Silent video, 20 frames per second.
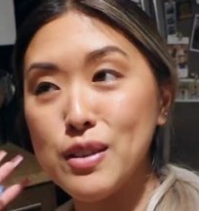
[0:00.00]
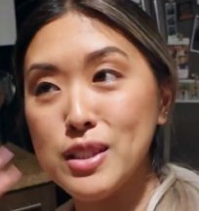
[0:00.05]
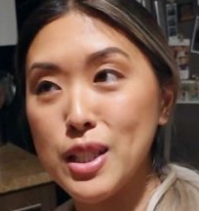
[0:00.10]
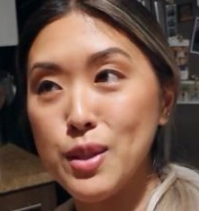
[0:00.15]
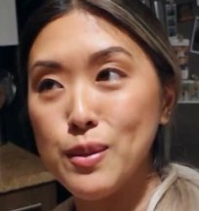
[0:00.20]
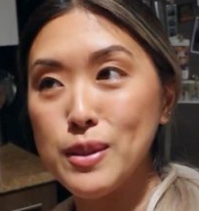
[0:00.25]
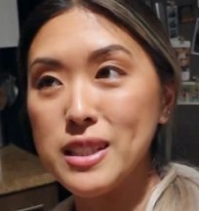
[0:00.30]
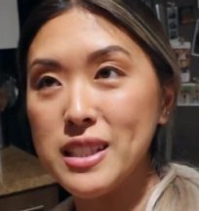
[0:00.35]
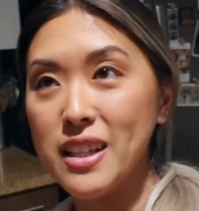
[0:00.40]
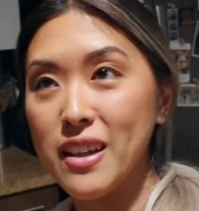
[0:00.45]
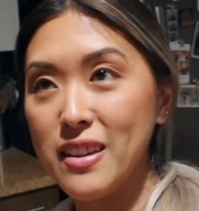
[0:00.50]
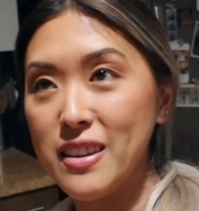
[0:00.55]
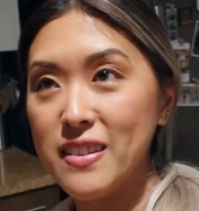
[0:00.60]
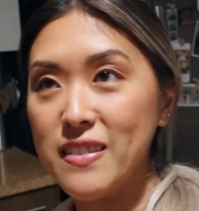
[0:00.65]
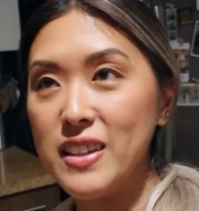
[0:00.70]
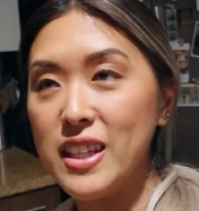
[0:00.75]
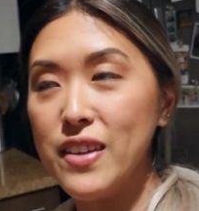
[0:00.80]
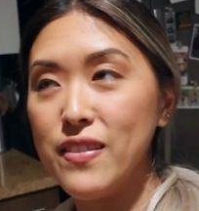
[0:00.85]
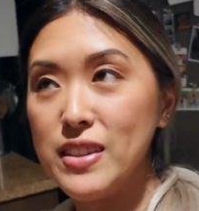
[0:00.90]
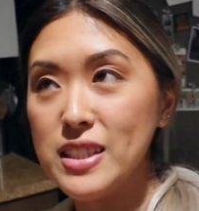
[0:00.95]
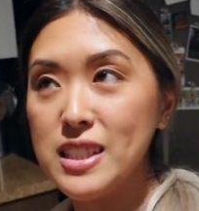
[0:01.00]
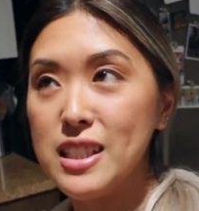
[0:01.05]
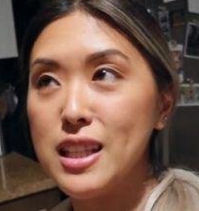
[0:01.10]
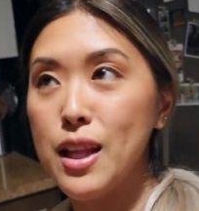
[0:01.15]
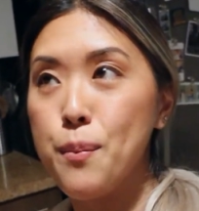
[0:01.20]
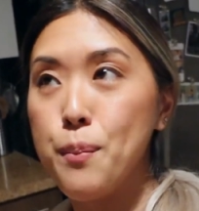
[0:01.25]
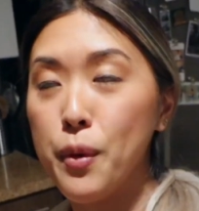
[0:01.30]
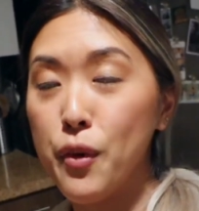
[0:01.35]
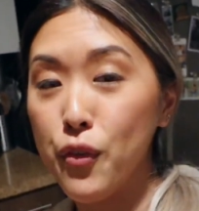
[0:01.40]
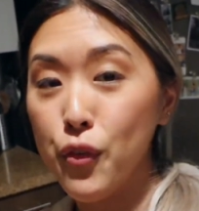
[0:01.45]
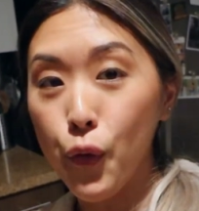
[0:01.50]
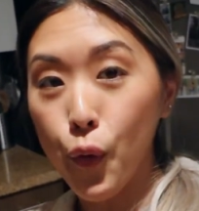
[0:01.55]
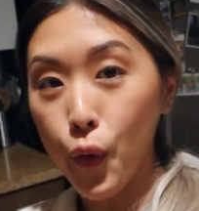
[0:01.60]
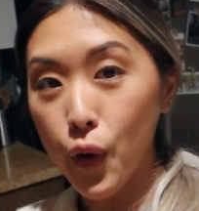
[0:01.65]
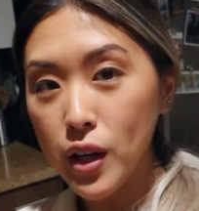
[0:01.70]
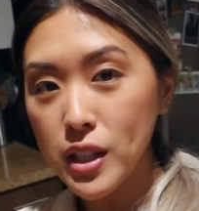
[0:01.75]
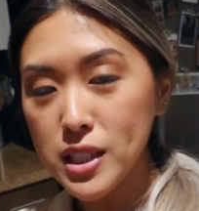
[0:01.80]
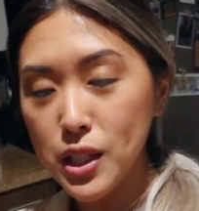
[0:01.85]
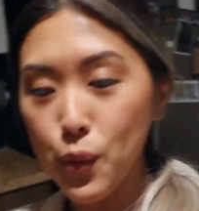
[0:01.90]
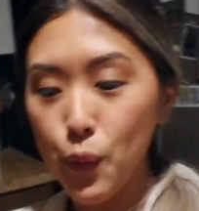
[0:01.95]
I was able to give it to them
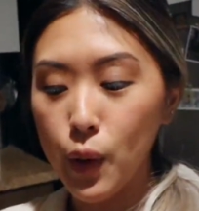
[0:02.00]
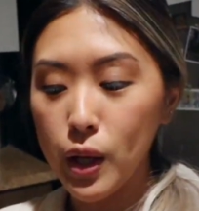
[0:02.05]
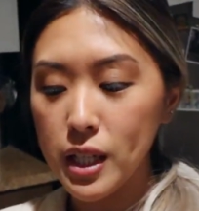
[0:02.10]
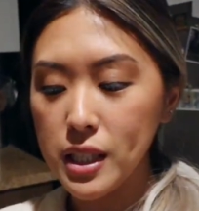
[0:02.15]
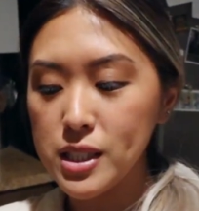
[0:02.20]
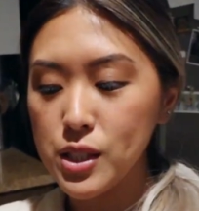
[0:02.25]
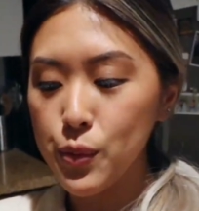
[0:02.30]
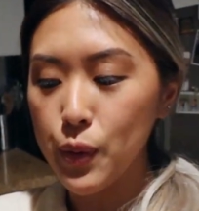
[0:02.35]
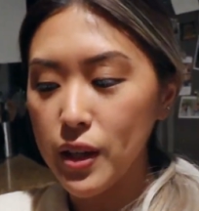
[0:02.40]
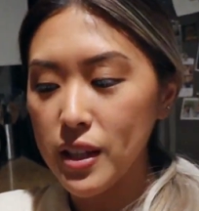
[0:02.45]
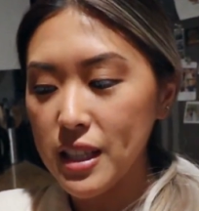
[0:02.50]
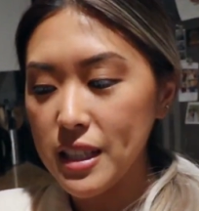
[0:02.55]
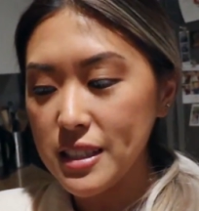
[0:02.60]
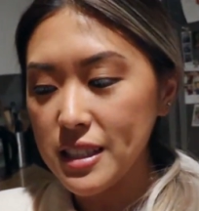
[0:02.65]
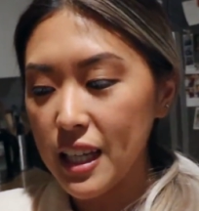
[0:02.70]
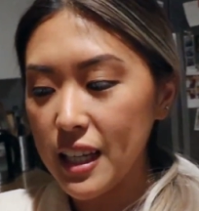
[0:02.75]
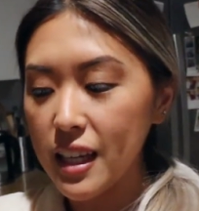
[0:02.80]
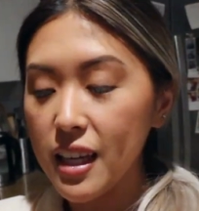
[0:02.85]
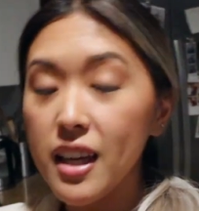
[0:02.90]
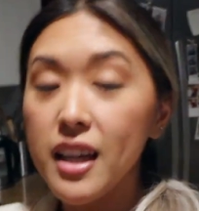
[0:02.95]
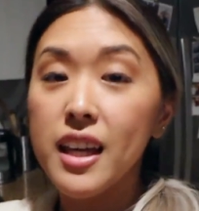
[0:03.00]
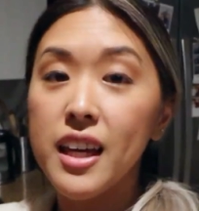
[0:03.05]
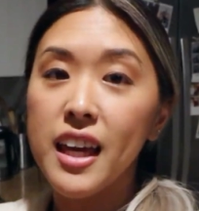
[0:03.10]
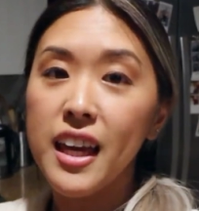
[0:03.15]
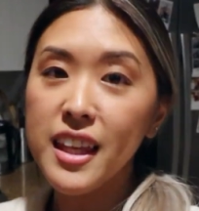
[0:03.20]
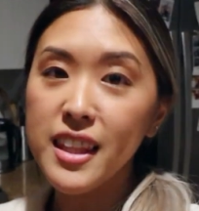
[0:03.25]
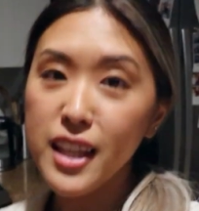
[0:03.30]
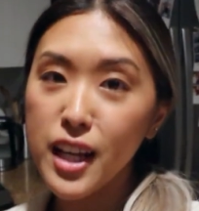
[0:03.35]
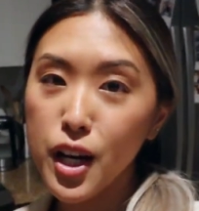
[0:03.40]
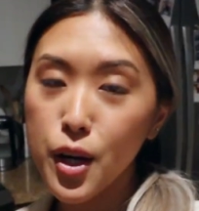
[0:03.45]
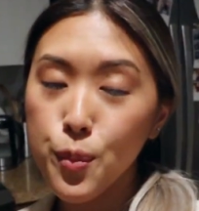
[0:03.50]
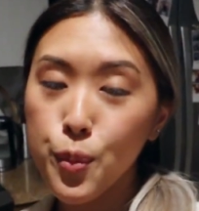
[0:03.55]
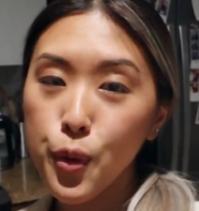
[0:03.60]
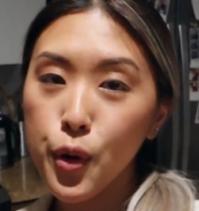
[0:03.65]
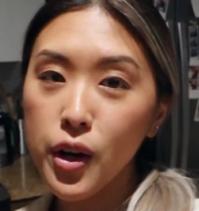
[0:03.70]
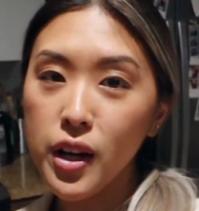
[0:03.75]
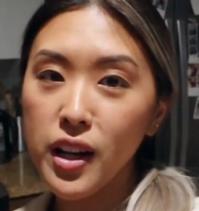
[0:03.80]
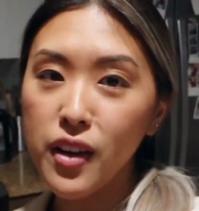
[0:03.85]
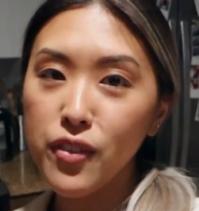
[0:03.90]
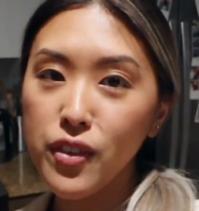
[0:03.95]
before because I wanted to wear this, like, in the
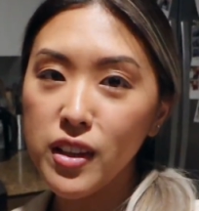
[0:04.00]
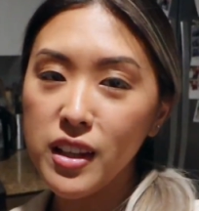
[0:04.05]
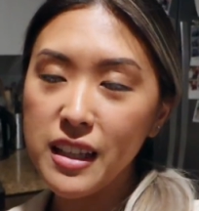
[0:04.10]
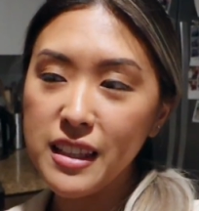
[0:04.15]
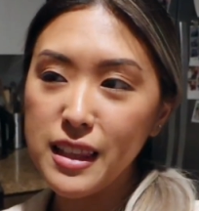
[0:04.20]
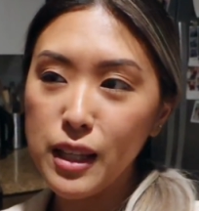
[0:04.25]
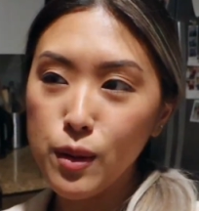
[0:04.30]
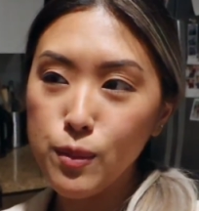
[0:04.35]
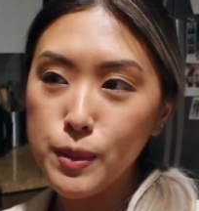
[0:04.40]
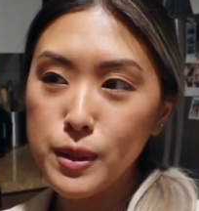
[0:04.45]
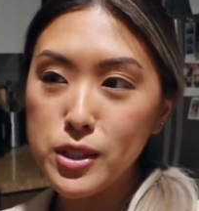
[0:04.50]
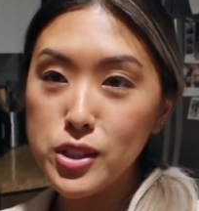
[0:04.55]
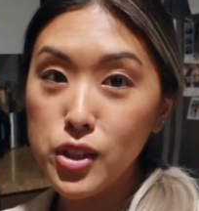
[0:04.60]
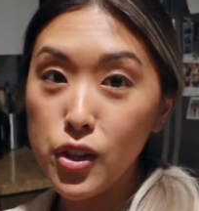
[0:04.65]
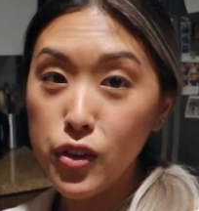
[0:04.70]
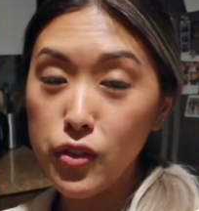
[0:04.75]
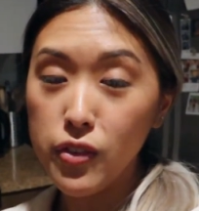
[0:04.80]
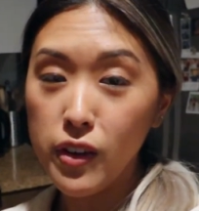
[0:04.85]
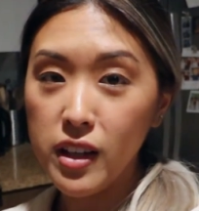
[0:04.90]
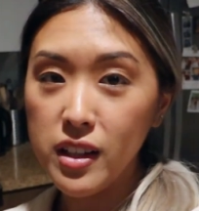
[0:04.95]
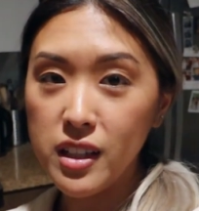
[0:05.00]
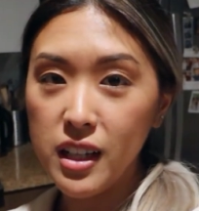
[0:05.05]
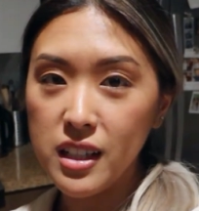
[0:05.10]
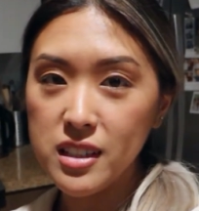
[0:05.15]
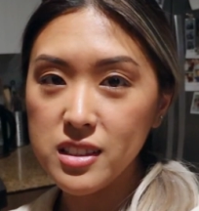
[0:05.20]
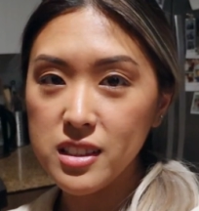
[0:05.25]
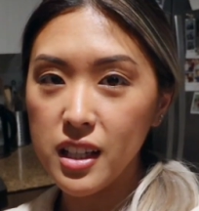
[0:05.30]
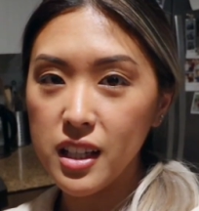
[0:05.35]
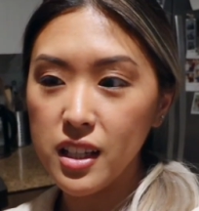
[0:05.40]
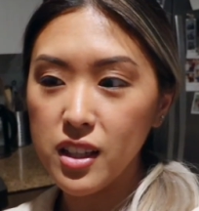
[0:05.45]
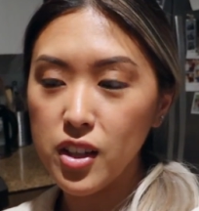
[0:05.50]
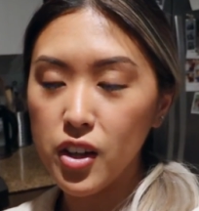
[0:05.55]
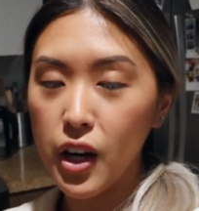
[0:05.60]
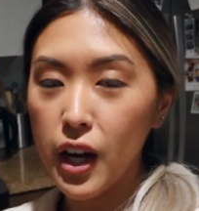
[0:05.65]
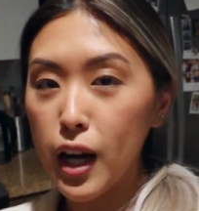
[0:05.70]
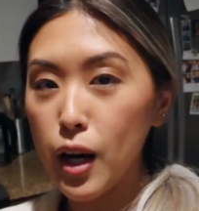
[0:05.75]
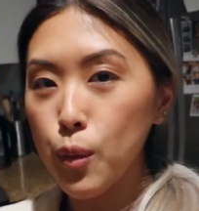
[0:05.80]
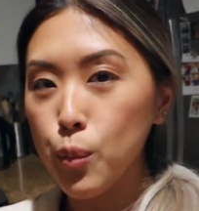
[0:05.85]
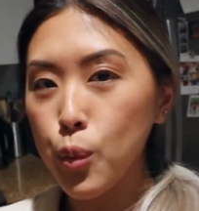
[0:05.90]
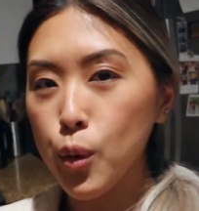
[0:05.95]
airport, and I feel like that'd be so fun as, like, your
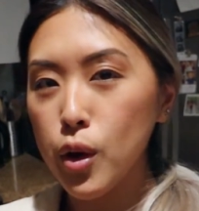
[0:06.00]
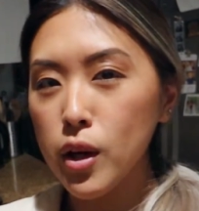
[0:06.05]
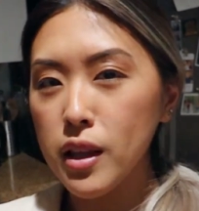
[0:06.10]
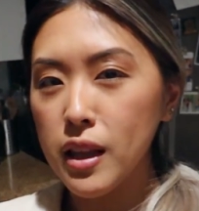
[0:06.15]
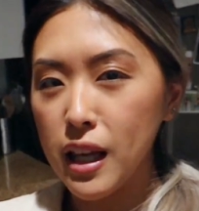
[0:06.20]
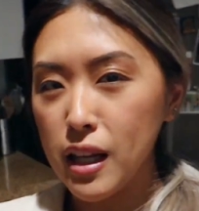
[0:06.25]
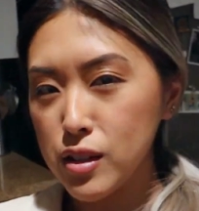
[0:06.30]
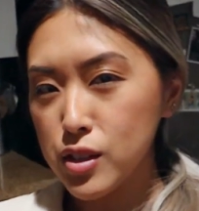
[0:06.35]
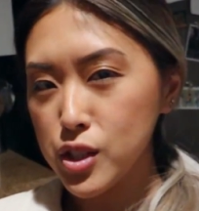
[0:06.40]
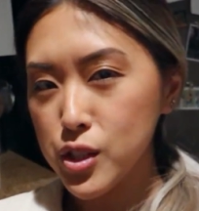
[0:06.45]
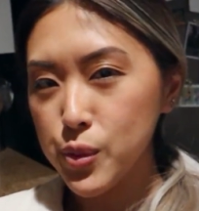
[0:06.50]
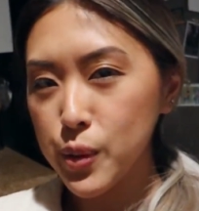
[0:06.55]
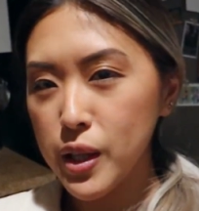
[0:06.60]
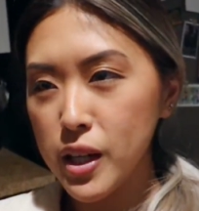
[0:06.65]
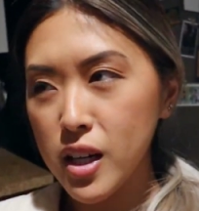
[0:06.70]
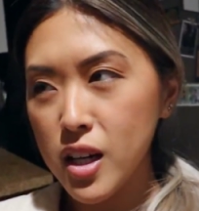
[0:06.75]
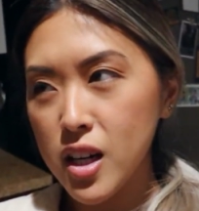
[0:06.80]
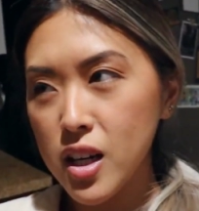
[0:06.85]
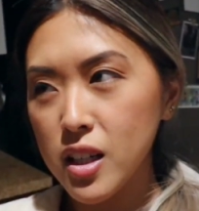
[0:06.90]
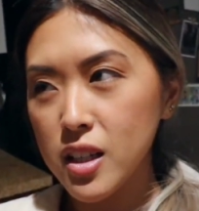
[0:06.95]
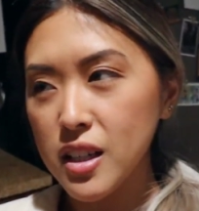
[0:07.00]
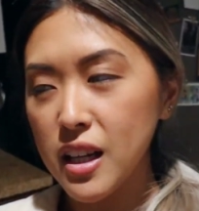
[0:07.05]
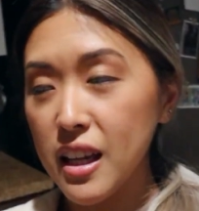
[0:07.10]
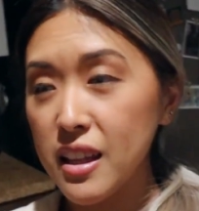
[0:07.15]
airport loungewear.